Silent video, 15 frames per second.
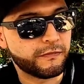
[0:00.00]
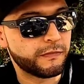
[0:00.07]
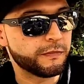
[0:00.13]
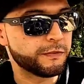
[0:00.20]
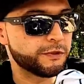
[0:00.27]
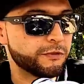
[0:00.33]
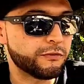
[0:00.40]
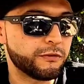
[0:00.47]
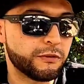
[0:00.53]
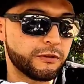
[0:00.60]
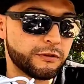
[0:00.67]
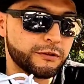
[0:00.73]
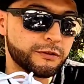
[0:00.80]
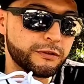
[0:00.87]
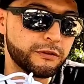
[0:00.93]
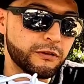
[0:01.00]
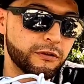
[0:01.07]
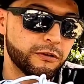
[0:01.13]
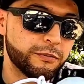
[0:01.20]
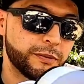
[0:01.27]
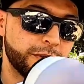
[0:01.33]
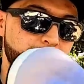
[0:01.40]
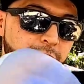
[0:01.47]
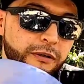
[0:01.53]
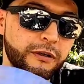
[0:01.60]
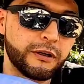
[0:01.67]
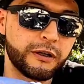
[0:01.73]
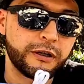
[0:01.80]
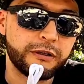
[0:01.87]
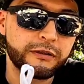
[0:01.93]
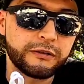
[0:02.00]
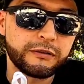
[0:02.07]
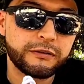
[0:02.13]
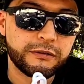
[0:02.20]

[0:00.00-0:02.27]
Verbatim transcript: Let me show you this other pair I got.